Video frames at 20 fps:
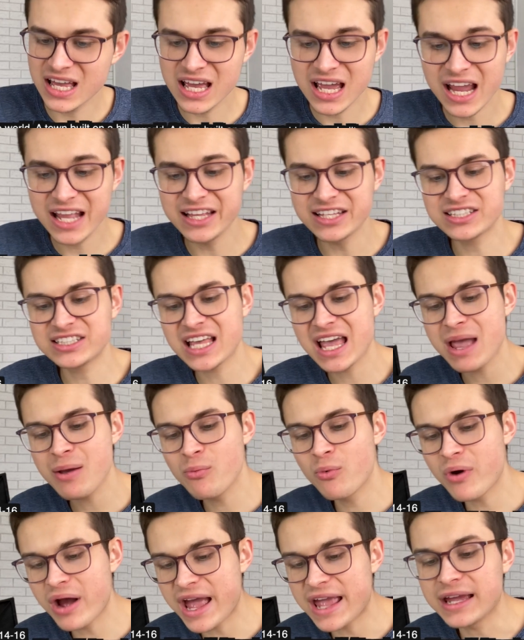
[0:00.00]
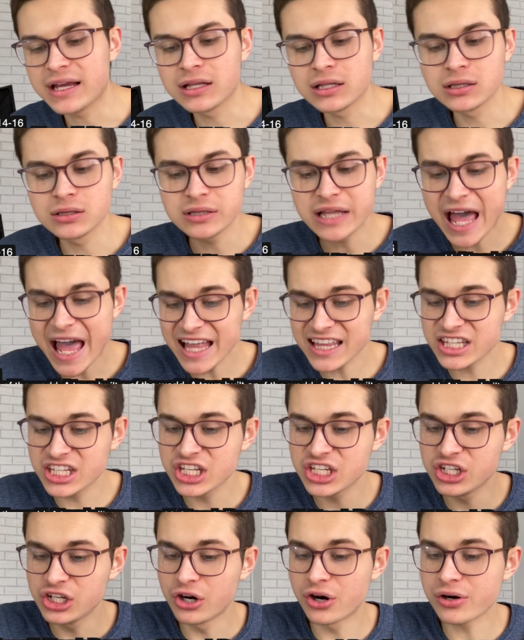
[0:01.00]
In the same way, let
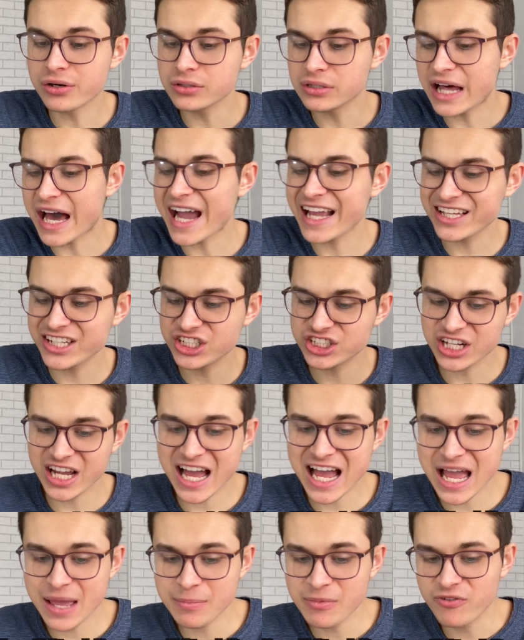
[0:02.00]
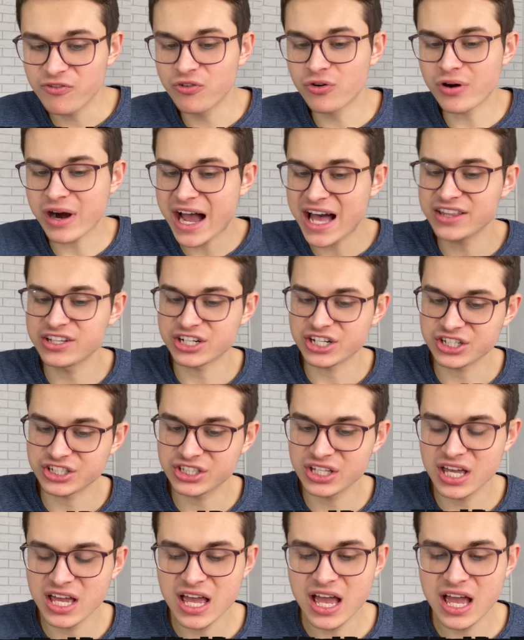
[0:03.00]
your light shine before others,